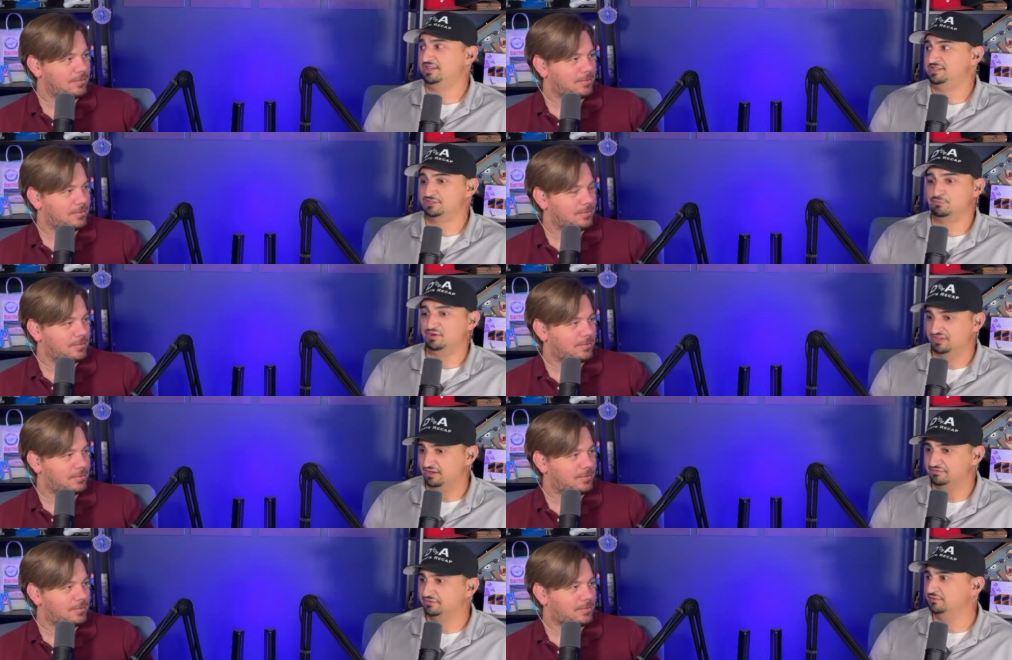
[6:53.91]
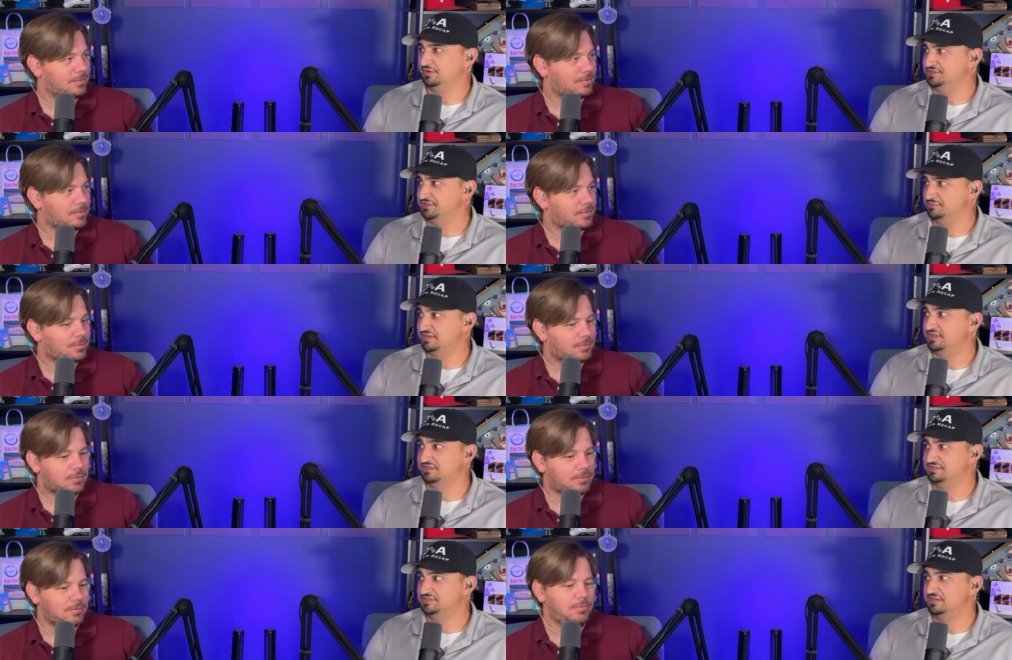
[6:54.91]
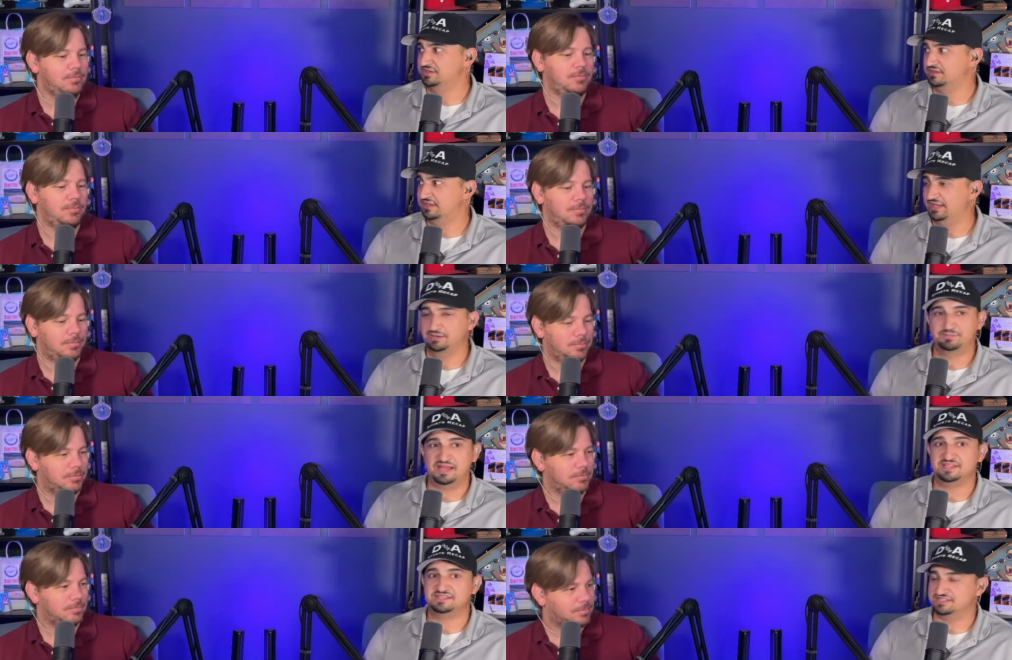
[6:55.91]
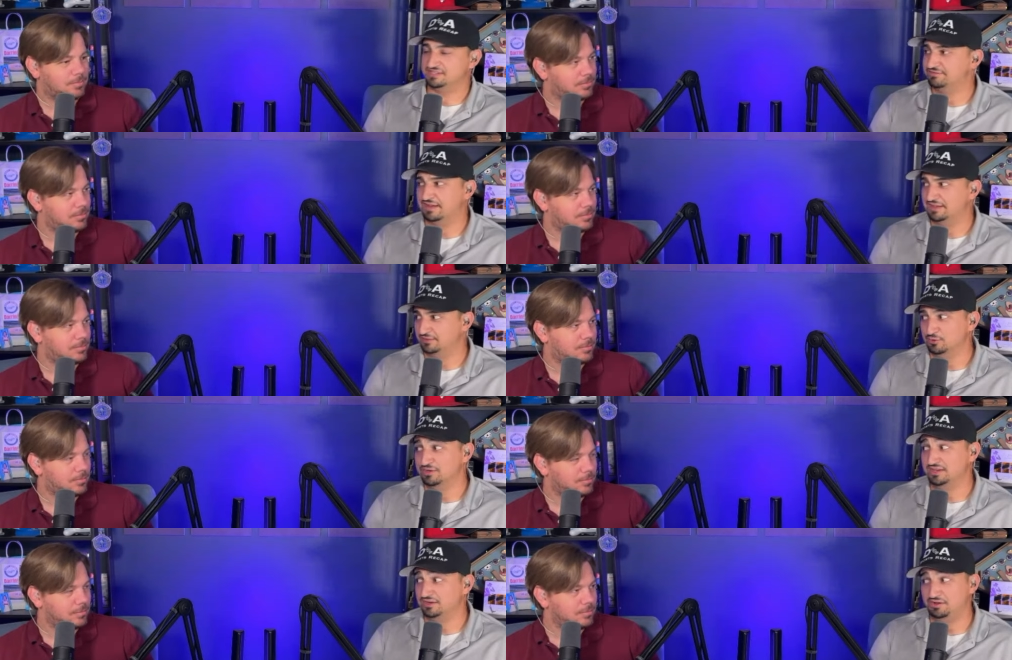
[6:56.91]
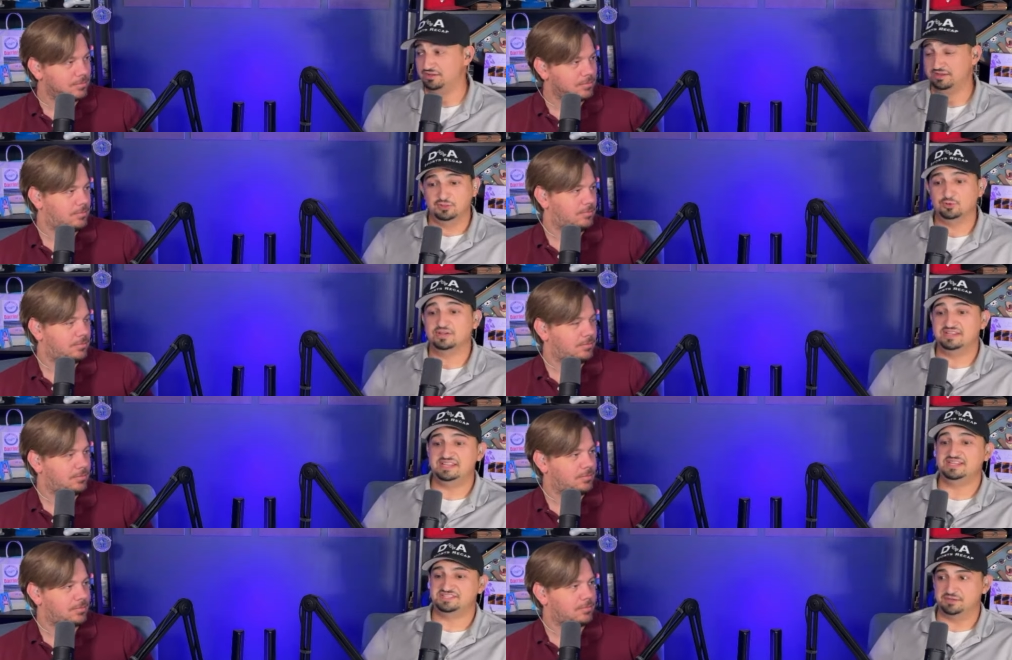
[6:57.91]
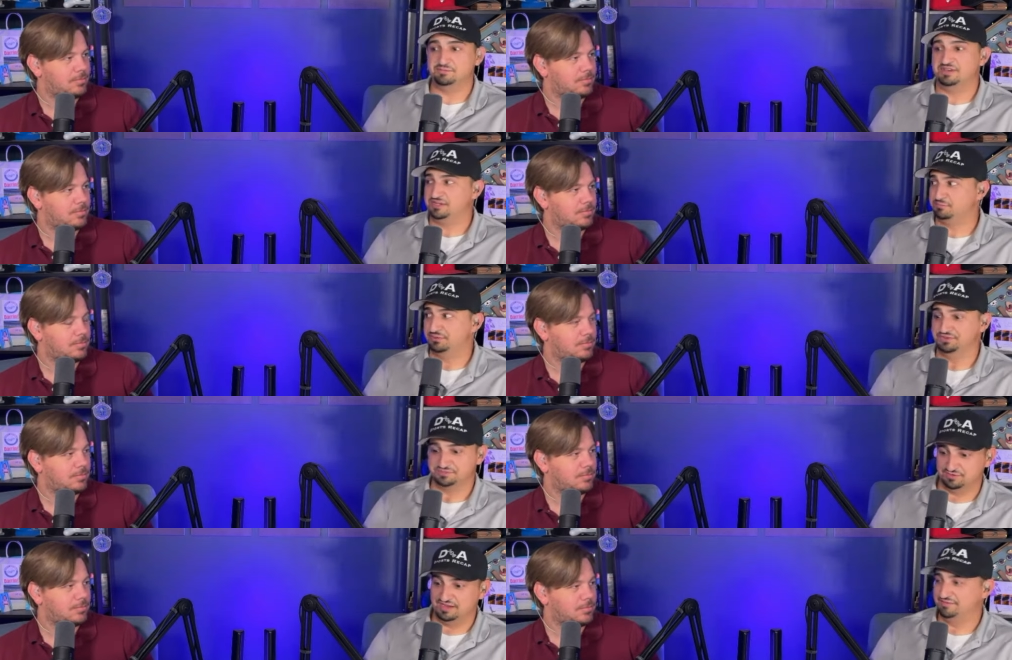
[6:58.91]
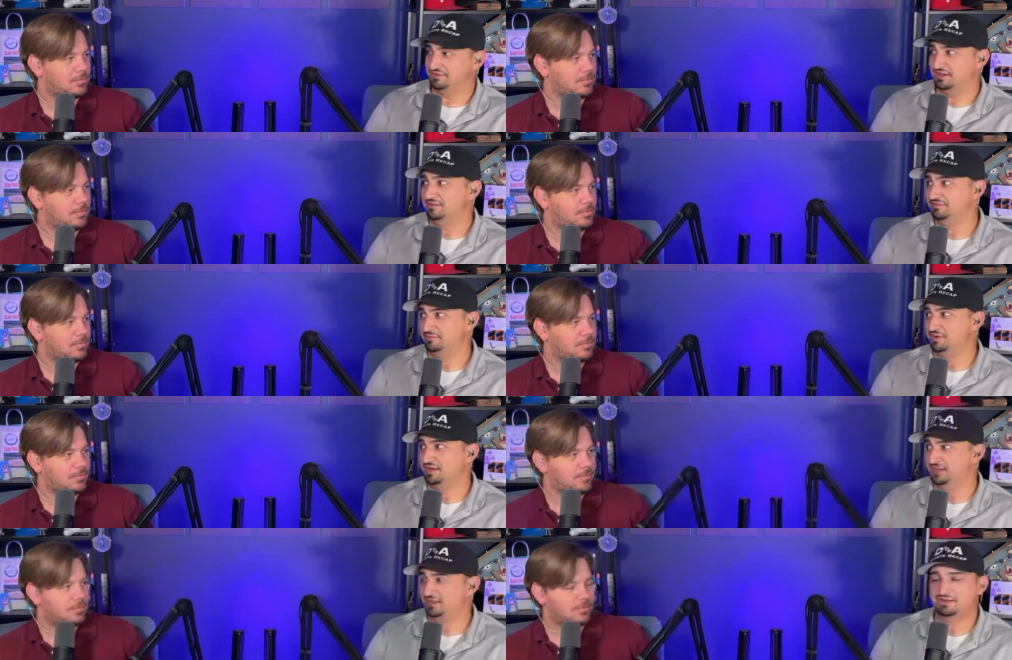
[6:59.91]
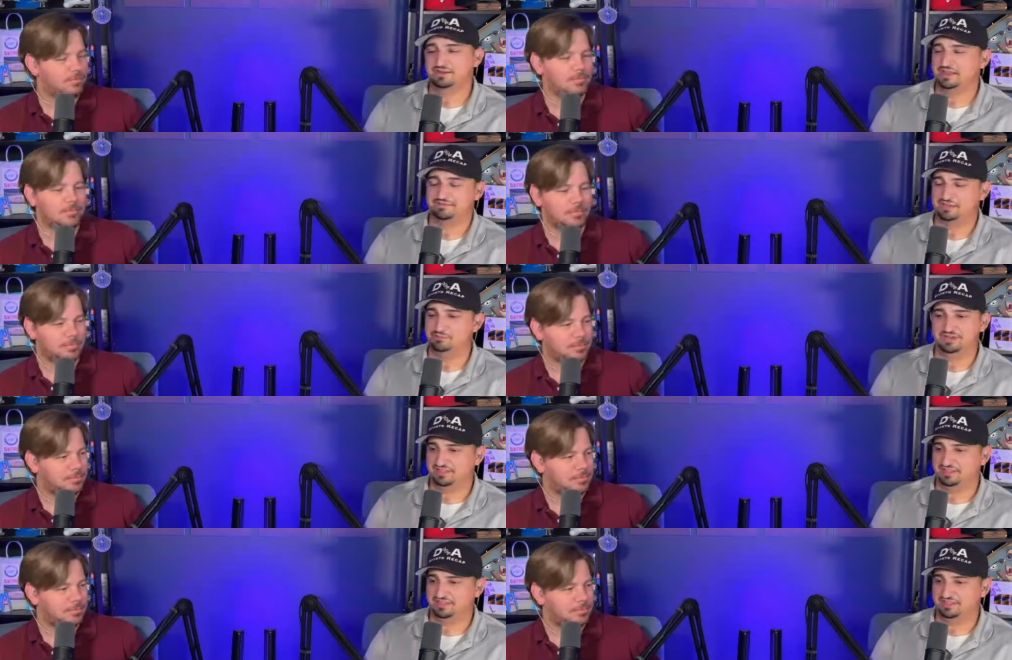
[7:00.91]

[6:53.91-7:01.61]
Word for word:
Speaker 1: he's the point guard for a reason because he can pass. He's going to find Lauri, and all Lauri needed somebody to pull some gravity off of him, right? You mm-hmm. didn't mhm. have anybody